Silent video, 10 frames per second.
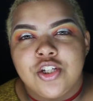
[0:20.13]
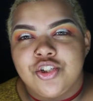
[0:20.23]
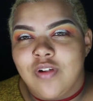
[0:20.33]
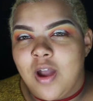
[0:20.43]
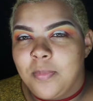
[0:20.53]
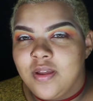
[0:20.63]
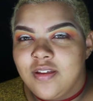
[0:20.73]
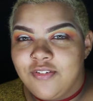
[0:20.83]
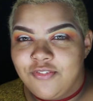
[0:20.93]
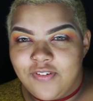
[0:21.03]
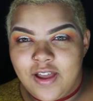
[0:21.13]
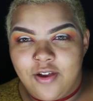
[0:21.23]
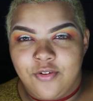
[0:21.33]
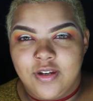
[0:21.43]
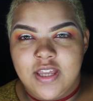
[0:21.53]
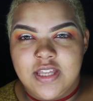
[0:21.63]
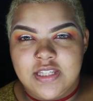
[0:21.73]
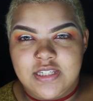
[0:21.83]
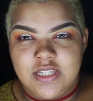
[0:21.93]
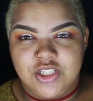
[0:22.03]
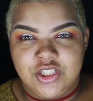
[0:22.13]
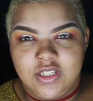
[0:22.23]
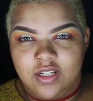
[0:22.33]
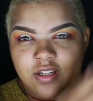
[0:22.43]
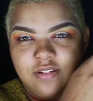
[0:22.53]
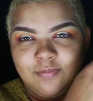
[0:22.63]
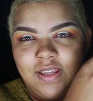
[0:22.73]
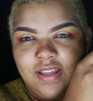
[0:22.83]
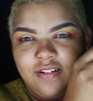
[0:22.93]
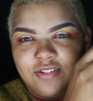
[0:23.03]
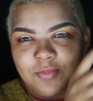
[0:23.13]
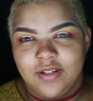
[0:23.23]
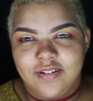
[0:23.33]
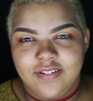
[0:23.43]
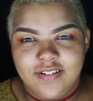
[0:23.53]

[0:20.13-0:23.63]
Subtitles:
Drop Foundation. My hand looks weird.